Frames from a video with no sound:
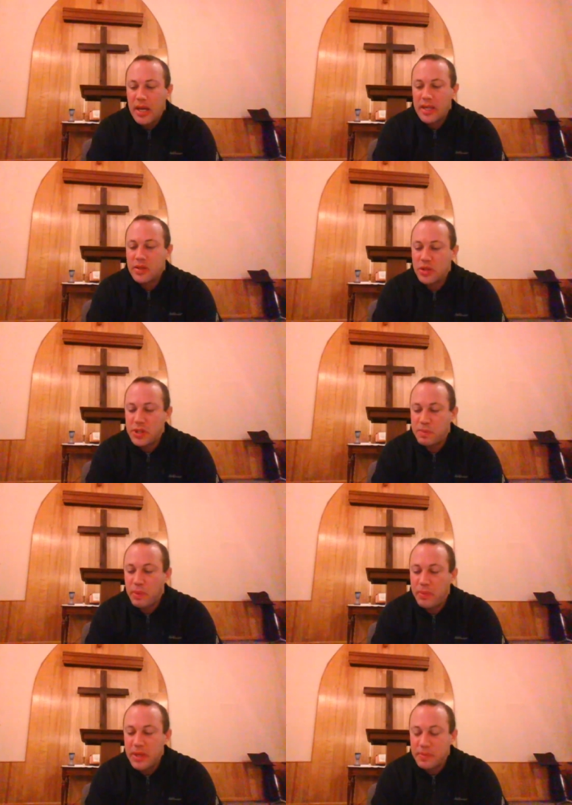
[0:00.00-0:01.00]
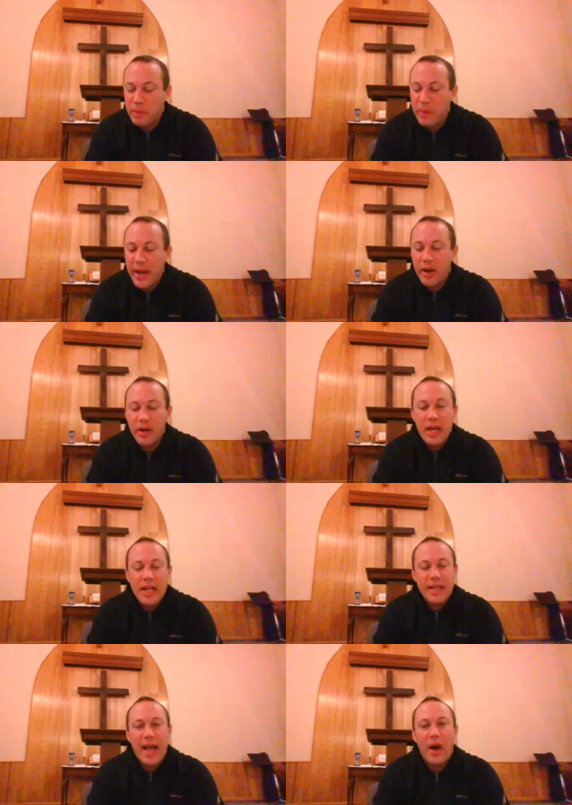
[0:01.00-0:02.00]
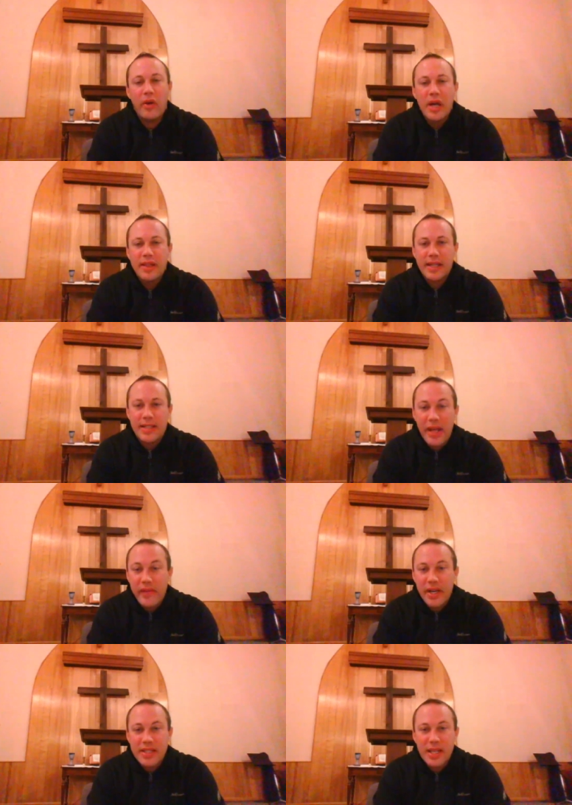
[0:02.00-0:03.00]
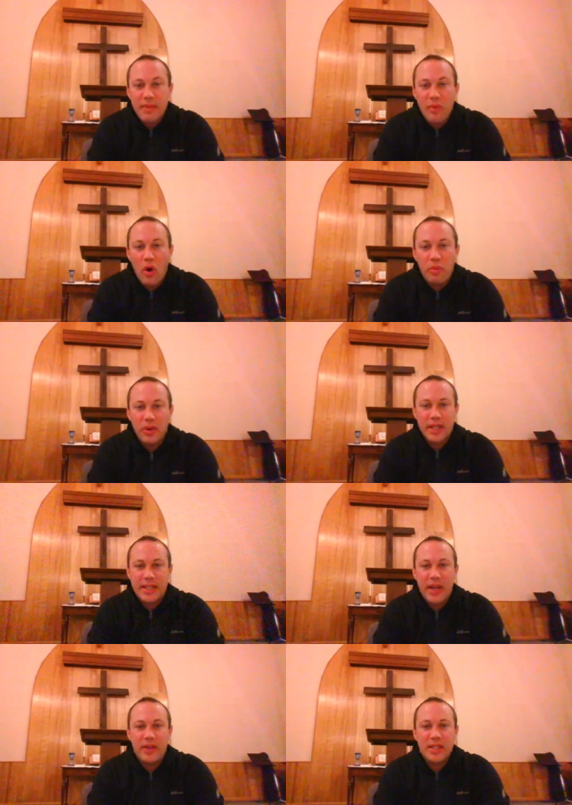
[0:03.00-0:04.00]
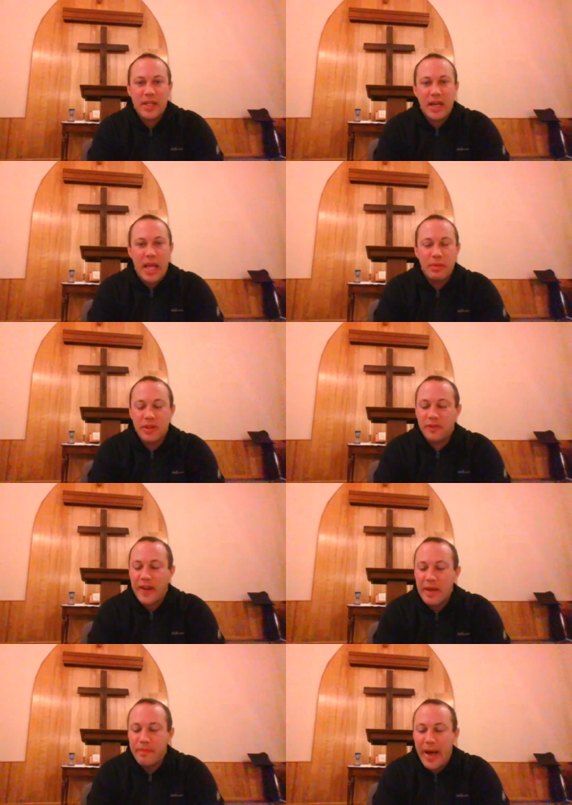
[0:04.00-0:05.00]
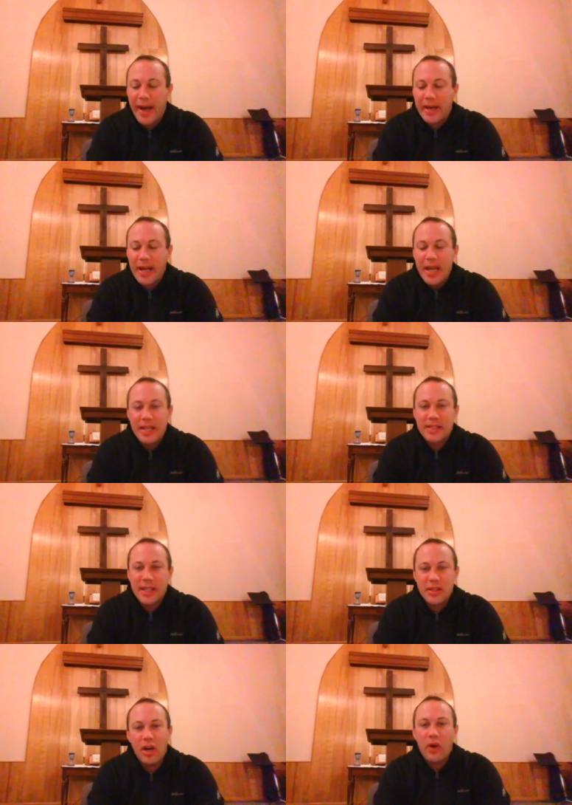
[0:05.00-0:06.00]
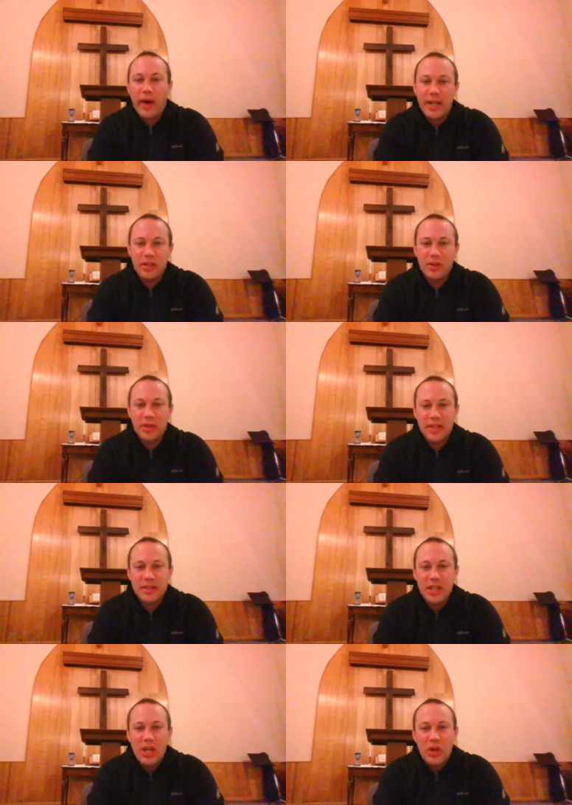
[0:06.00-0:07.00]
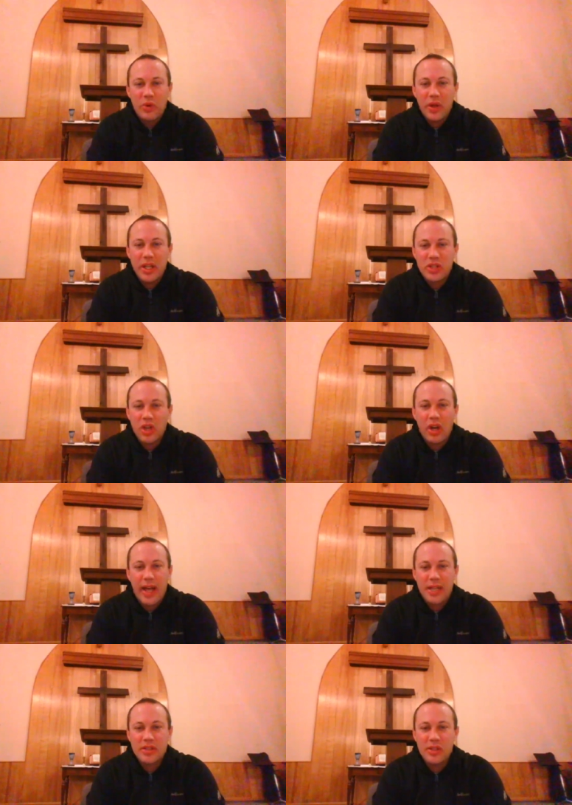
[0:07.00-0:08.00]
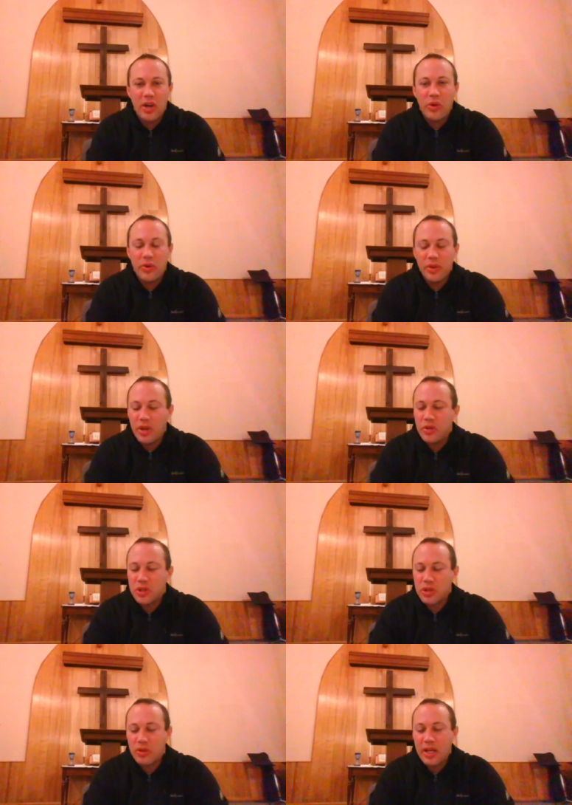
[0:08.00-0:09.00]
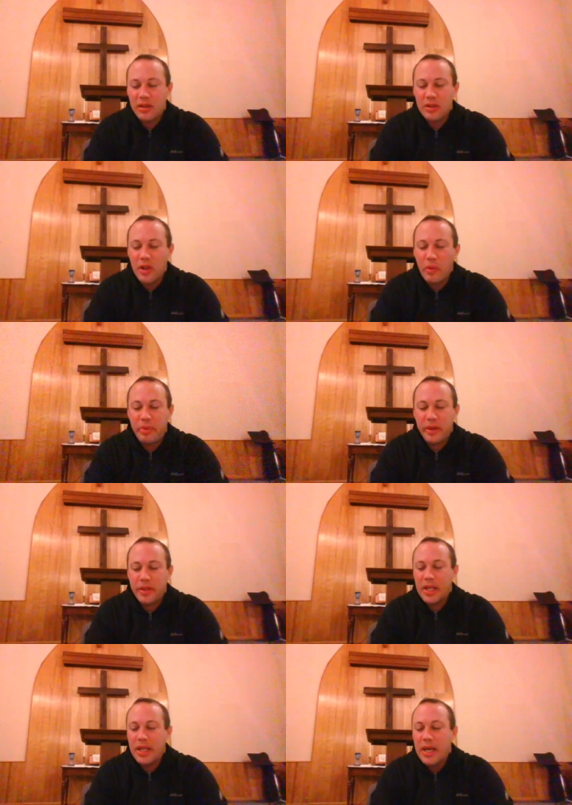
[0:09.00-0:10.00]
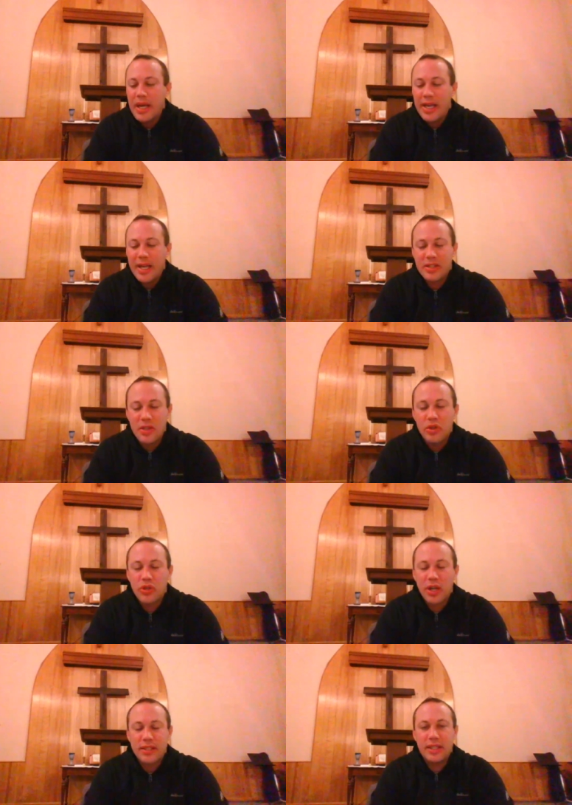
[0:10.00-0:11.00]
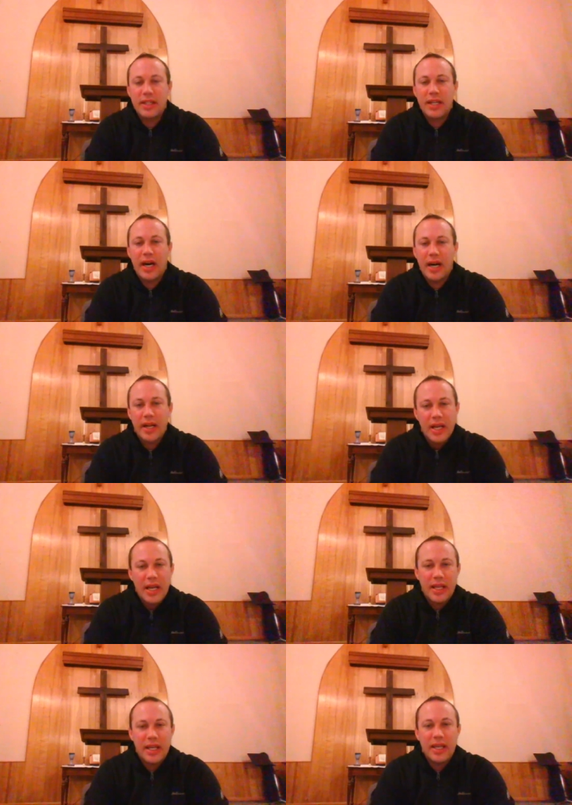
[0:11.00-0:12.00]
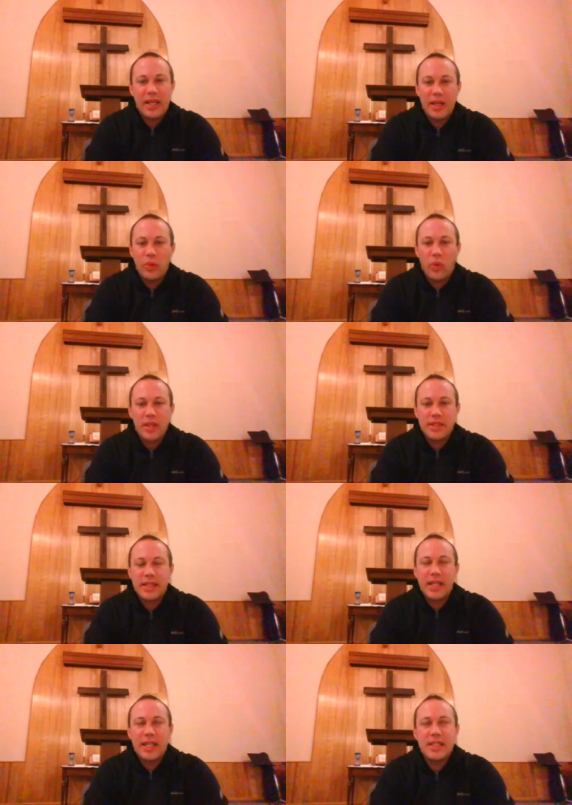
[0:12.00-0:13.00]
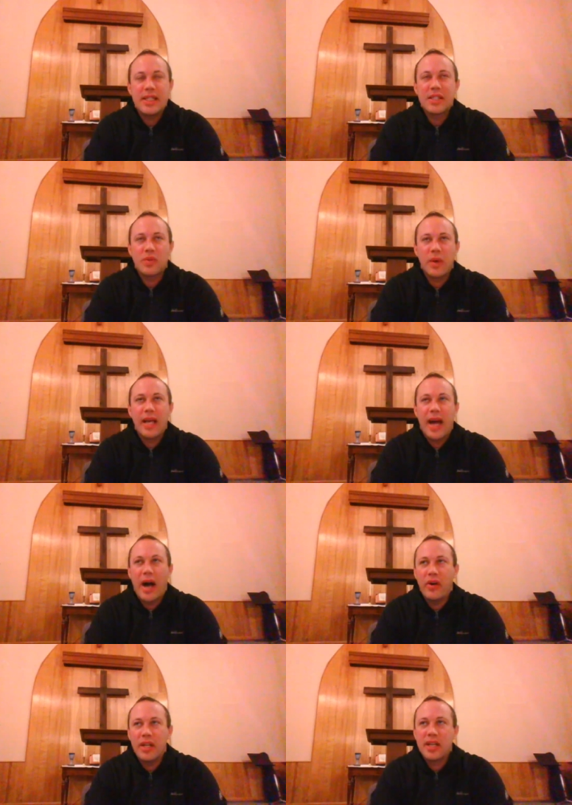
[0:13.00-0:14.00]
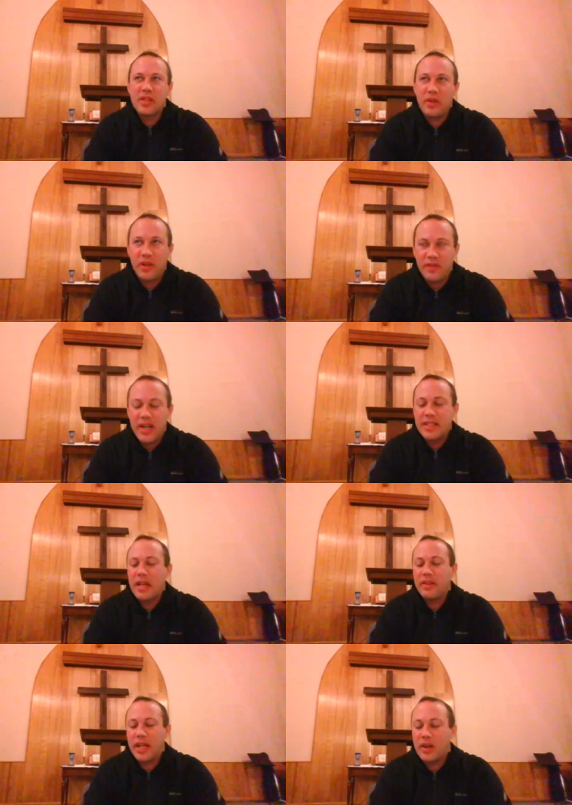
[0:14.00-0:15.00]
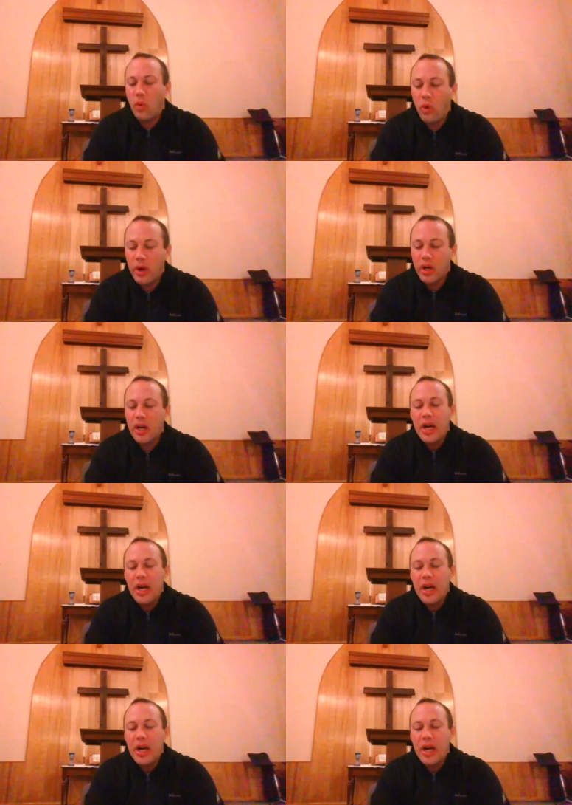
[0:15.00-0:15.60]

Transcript: And so she's, he's prepared now that David is immobile, that David is unable to fight back. He says, Oh, I could do this. Really, Saul has no no strength, no ability. He has no trust in God. He he wants the easiest way out. He doesn't want to fight David like a warrior.